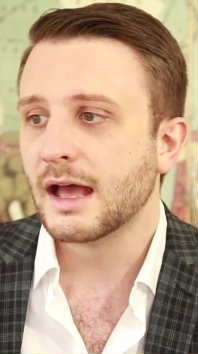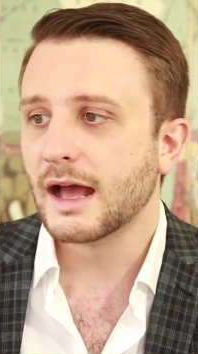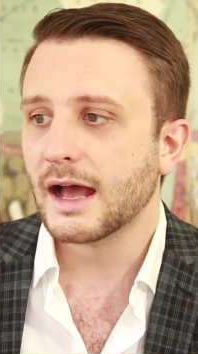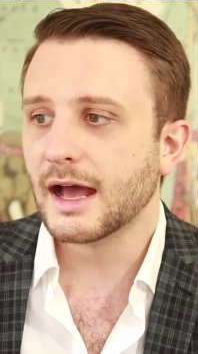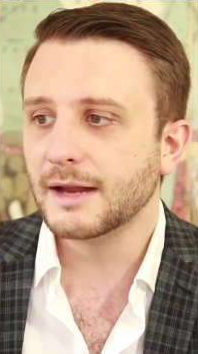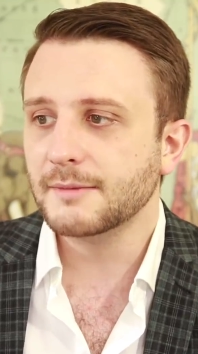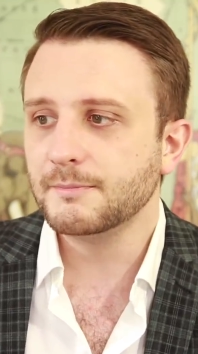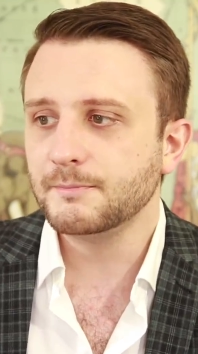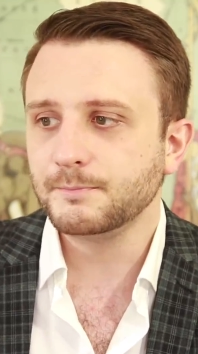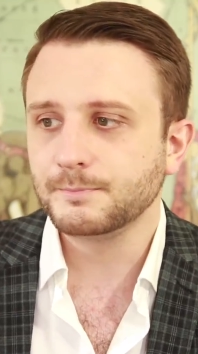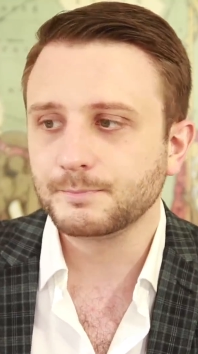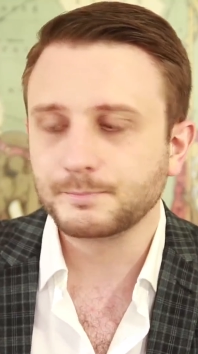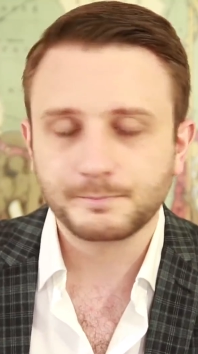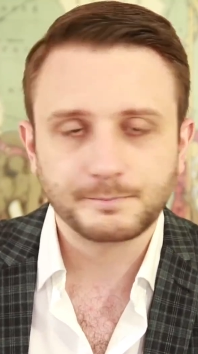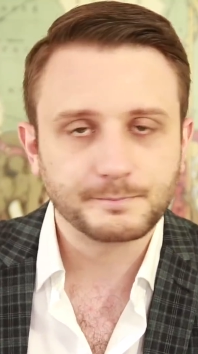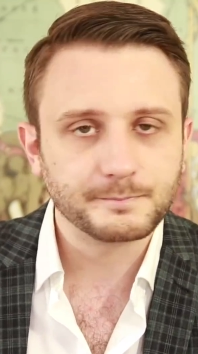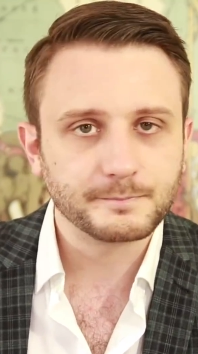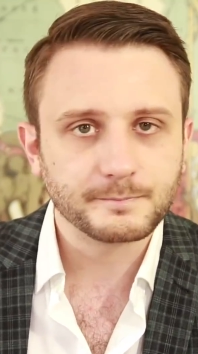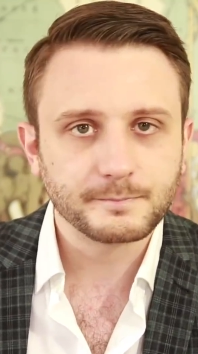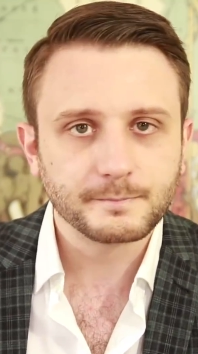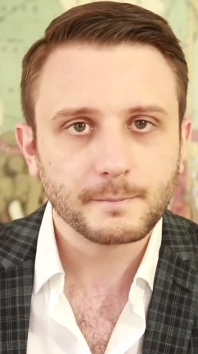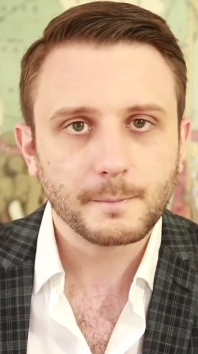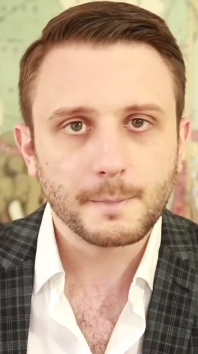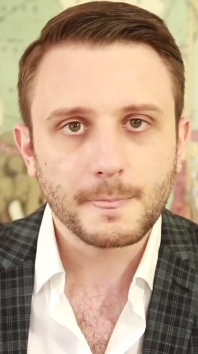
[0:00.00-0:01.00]
And
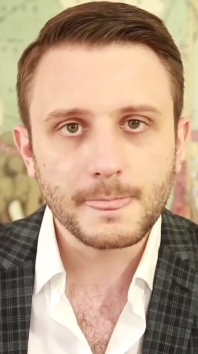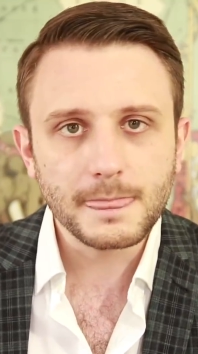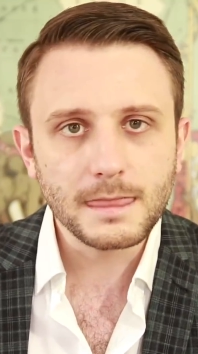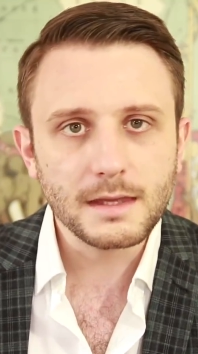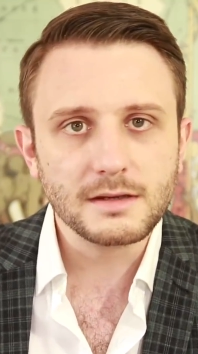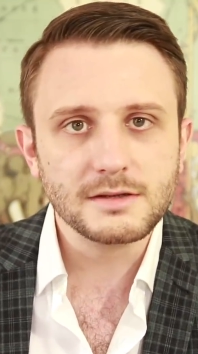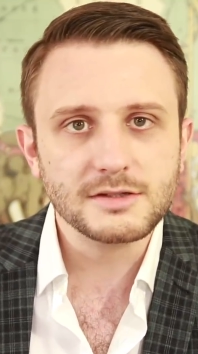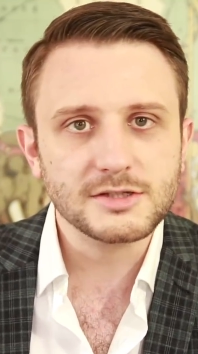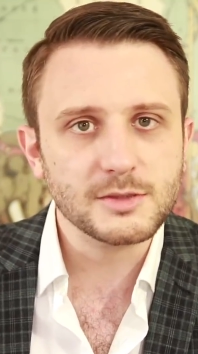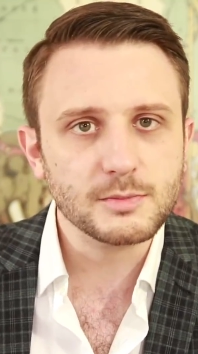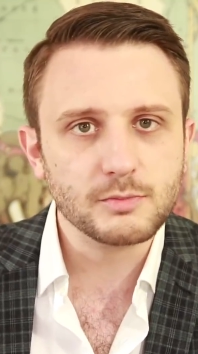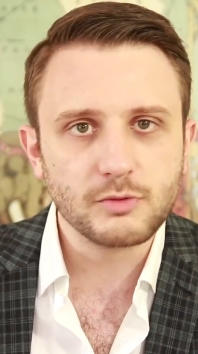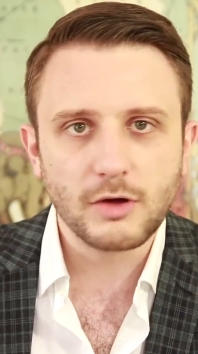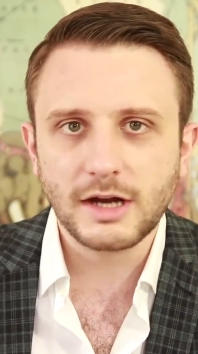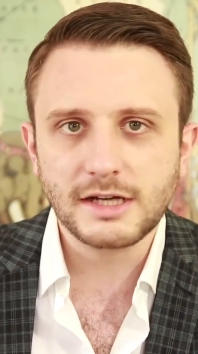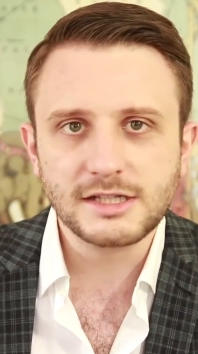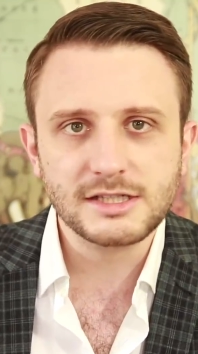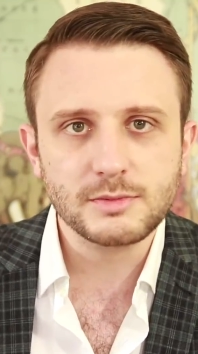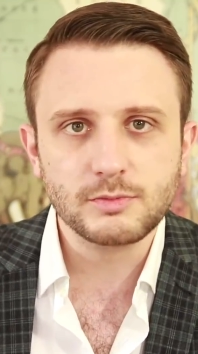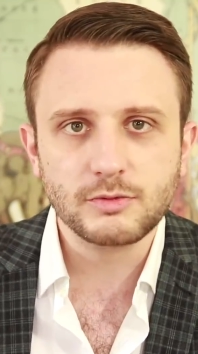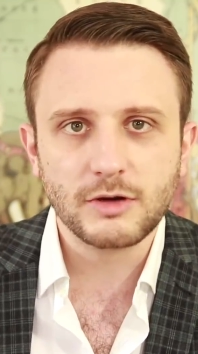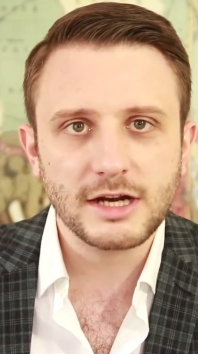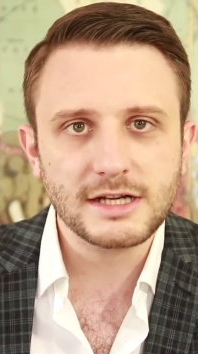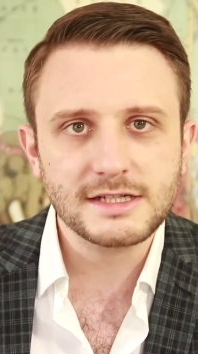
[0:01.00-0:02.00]

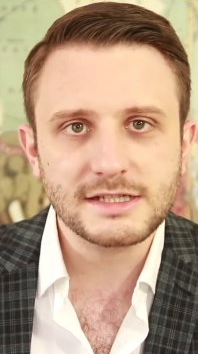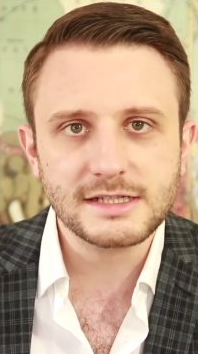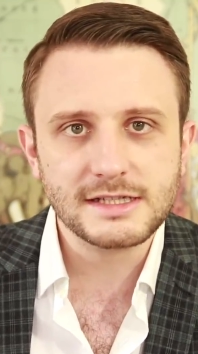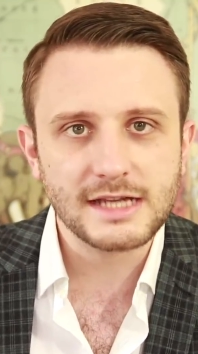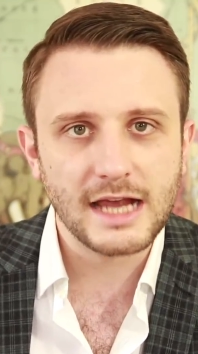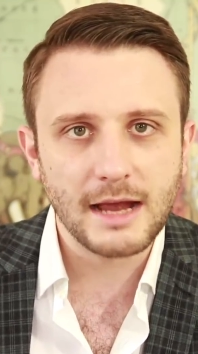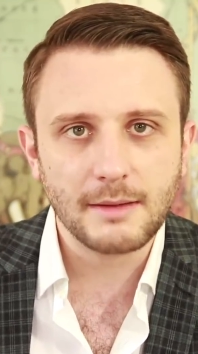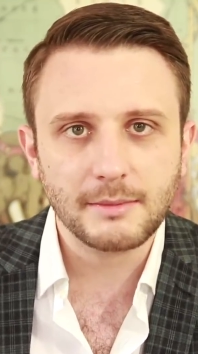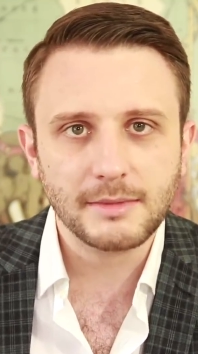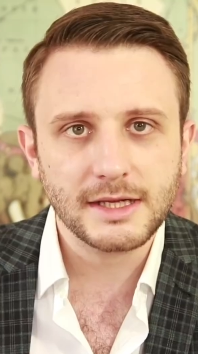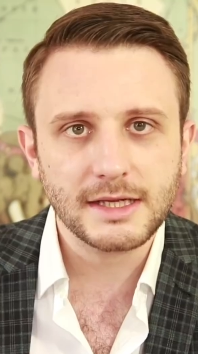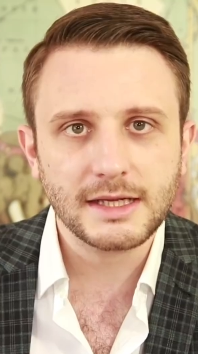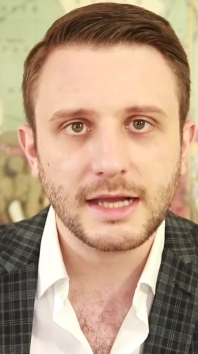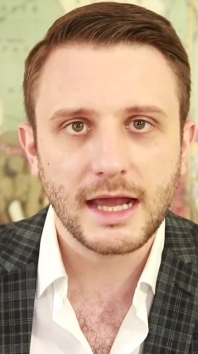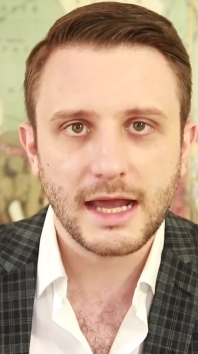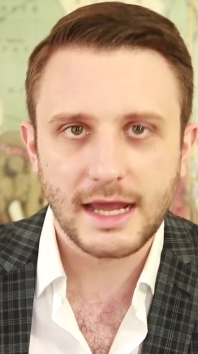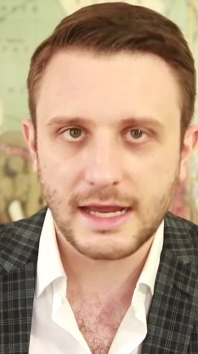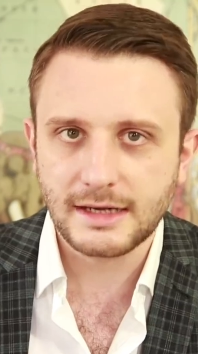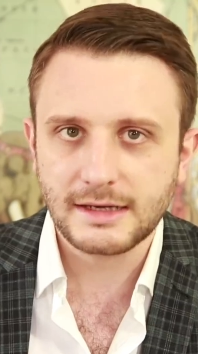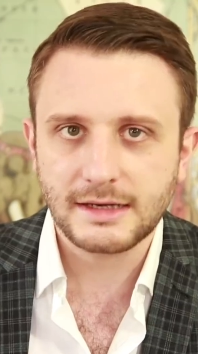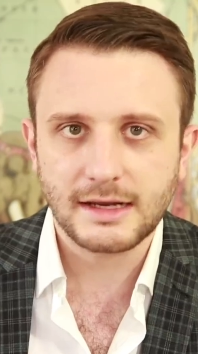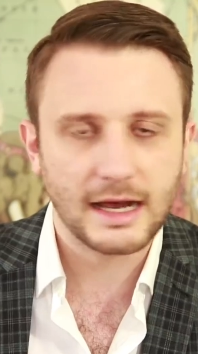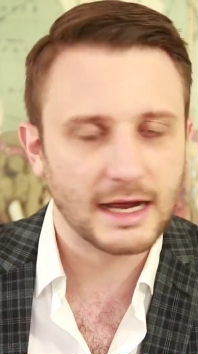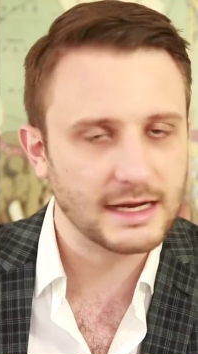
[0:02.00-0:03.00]
surprise, surprise, it's happening
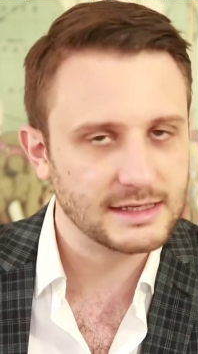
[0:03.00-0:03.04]
in,